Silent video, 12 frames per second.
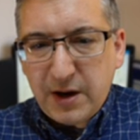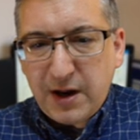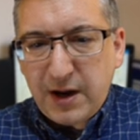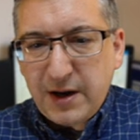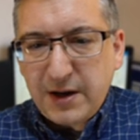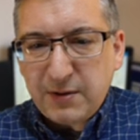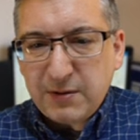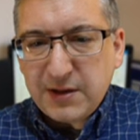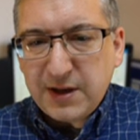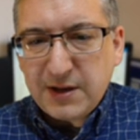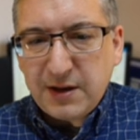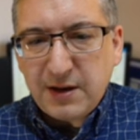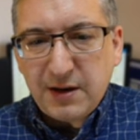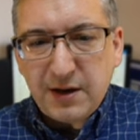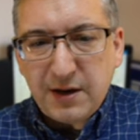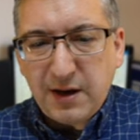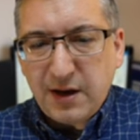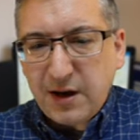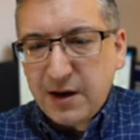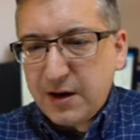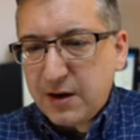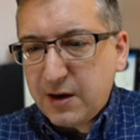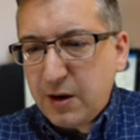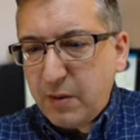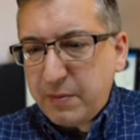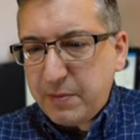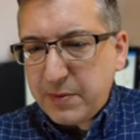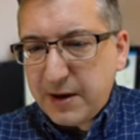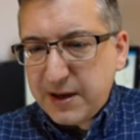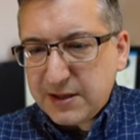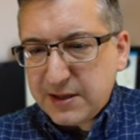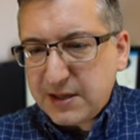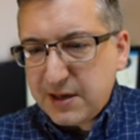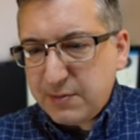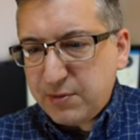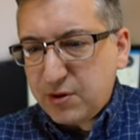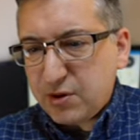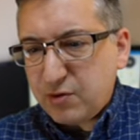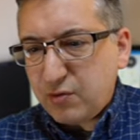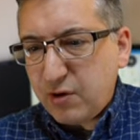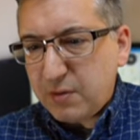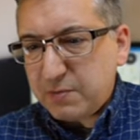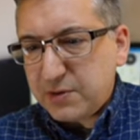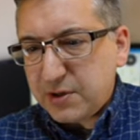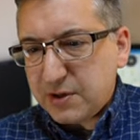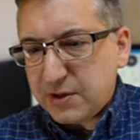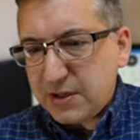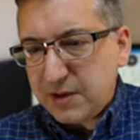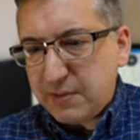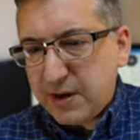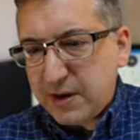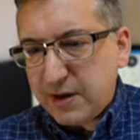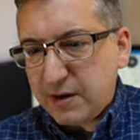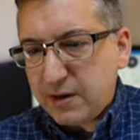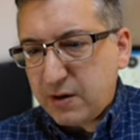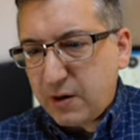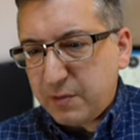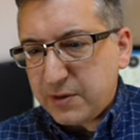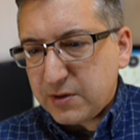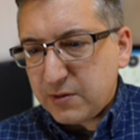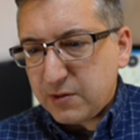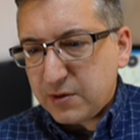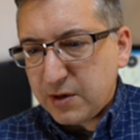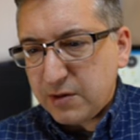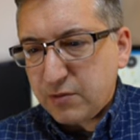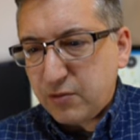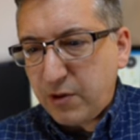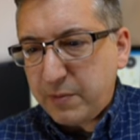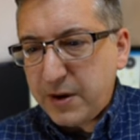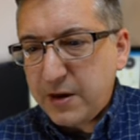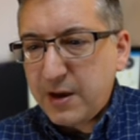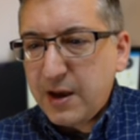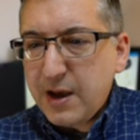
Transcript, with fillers: high, I was getting a higher COP, but as the temperature drops, you can see my COP is also dropping.